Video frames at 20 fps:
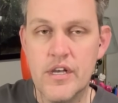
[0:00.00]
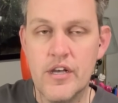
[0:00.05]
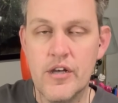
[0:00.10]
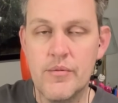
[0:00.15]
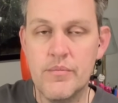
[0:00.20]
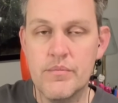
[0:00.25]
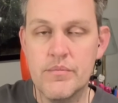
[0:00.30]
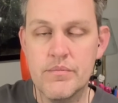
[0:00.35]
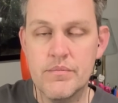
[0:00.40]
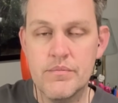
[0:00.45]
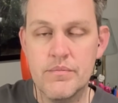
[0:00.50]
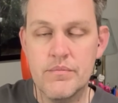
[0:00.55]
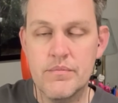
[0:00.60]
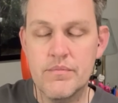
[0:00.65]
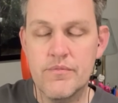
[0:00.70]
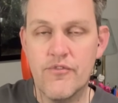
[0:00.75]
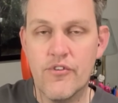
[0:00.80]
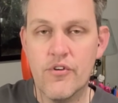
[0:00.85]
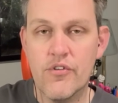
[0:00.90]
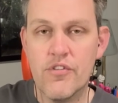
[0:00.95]
Um,
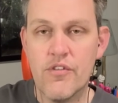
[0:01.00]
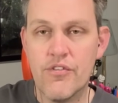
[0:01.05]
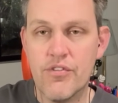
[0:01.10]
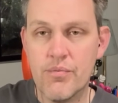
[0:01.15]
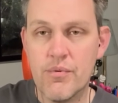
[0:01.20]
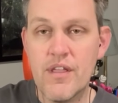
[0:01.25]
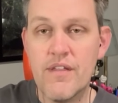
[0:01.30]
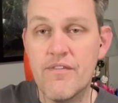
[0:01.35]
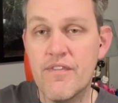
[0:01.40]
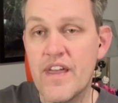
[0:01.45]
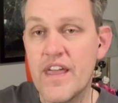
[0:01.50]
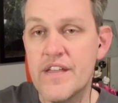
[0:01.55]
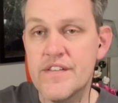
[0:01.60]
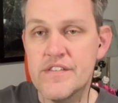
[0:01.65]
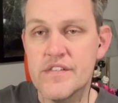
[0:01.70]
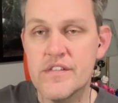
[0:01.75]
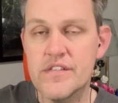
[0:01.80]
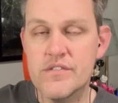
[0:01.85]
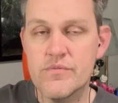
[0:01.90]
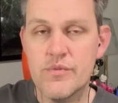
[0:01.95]
for the three
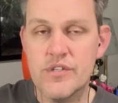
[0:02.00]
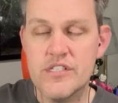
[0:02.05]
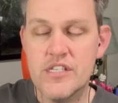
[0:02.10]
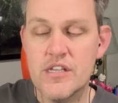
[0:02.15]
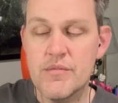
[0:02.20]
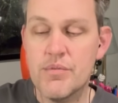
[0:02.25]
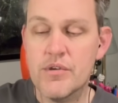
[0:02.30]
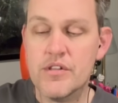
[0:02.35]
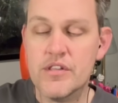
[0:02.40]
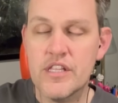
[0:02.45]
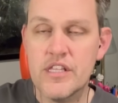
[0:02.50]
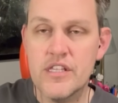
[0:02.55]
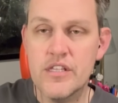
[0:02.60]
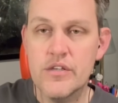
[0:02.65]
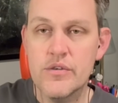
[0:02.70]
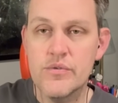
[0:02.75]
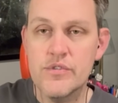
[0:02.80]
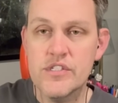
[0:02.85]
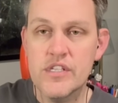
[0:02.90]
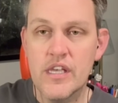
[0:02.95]
phases, we typically
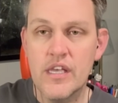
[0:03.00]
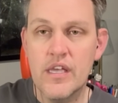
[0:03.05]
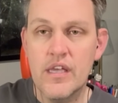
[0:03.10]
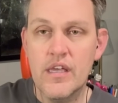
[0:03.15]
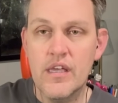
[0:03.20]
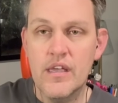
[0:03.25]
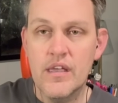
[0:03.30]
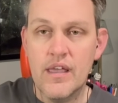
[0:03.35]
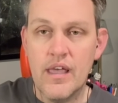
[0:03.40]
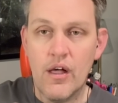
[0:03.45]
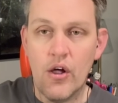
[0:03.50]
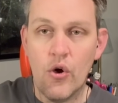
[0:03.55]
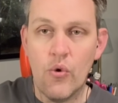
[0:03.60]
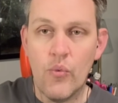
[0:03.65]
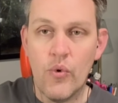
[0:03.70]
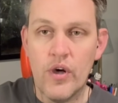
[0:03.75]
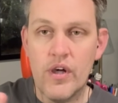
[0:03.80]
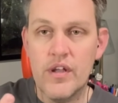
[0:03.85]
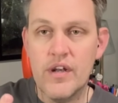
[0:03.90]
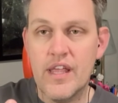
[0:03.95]
use
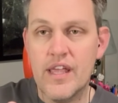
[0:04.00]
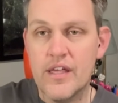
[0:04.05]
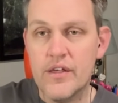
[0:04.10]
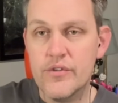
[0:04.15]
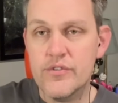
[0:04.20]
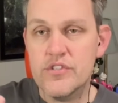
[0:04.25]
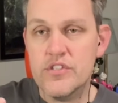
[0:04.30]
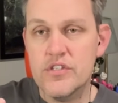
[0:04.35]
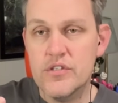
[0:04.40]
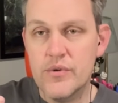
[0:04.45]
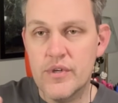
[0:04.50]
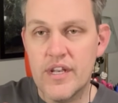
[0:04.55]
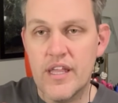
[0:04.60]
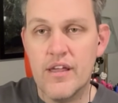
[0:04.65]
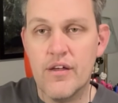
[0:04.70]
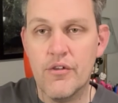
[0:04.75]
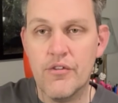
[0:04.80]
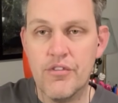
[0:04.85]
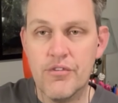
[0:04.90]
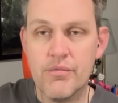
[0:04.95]
L1, L2, and
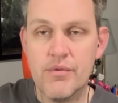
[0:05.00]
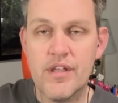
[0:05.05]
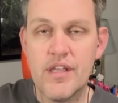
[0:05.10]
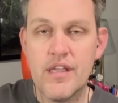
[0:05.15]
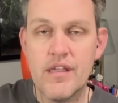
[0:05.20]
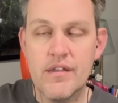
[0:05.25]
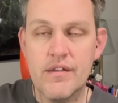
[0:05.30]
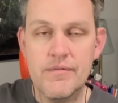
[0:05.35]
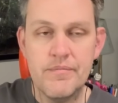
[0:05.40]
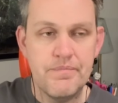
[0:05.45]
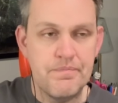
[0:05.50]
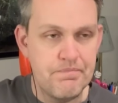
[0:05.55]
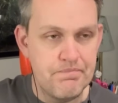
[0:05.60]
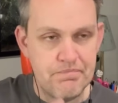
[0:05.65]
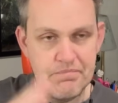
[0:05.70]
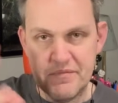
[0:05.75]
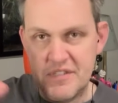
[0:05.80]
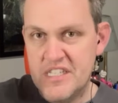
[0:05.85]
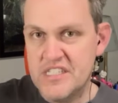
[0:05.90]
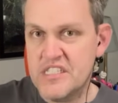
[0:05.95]
L3.
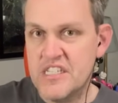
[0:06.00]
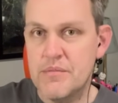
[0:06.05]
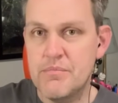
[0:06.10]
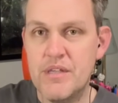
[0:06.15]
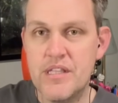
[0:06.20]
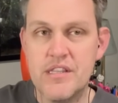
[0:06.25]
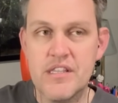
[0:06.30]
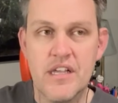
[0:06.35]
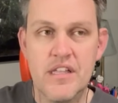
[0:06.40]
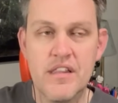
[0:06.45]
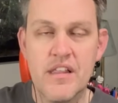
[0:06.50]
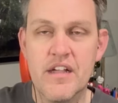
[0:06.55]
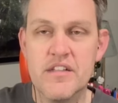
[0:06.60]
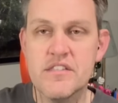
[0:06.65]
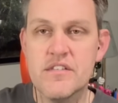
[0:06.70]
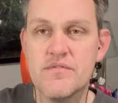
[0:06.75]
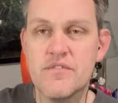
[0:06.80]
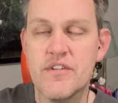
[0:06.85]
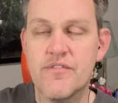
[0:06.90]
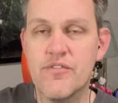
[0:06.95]
This could be done
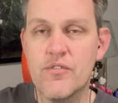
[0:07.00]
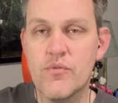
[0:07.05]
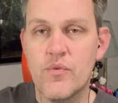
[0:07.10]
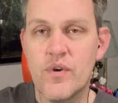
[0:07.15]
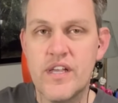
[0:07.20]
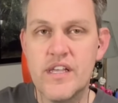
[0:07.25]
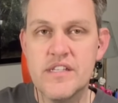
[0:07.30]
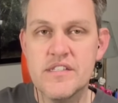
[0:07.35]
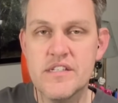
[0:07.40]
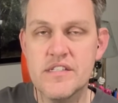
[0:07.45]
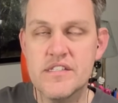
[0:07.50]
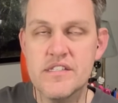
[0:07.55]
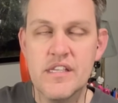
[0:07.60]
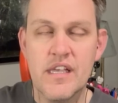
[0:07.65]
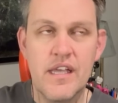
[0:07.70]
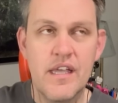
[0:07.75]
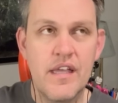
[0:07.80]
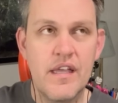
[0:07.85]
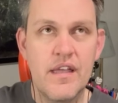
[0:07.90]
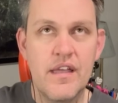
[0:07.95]
lots of different ways. It's
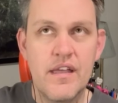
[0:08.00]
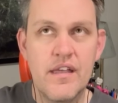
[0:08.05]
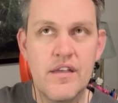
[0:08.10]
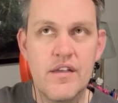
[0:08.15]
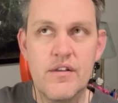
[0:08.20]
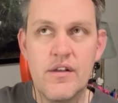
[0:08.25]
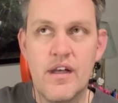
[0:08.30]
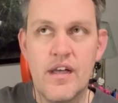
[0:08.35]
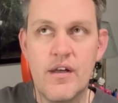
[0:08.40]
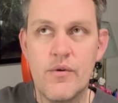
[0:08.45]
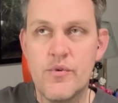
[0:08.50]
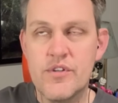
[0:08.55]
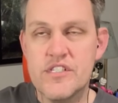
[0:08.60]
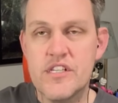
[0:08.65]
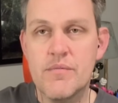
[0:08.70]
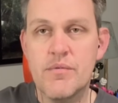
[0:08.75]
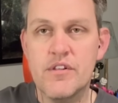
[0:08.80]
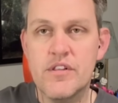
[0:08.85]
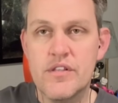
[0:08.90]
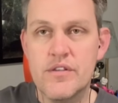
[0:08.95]
we
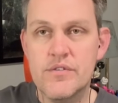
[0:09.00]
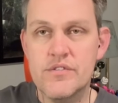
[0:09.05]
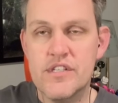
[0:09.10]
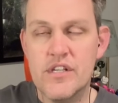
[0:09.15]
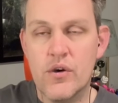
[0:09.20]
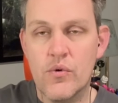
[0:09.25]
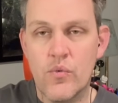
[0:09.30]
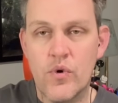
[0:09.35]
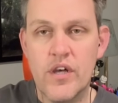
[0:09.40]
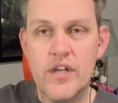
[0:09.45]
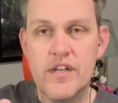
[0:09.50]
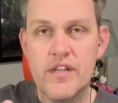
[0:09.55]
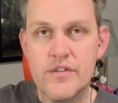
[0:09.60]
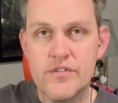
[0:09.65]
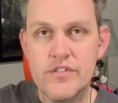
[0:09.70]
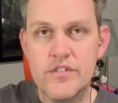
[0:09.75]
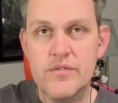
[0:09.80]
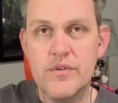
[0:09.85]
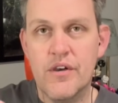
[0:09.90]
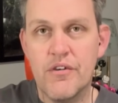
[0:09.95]
typically used L1,
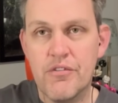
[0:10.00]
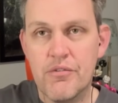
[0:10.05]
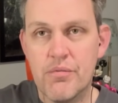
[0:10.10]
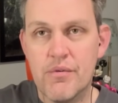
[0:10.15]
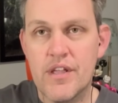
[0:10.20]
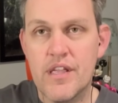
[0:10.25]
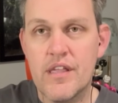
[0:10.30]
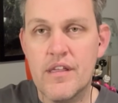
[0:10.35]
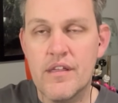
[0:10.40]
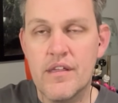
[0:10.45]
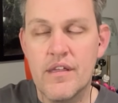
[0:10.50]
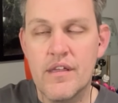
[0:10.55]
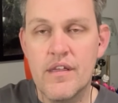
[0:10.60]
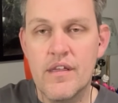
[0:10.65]
L2, L3.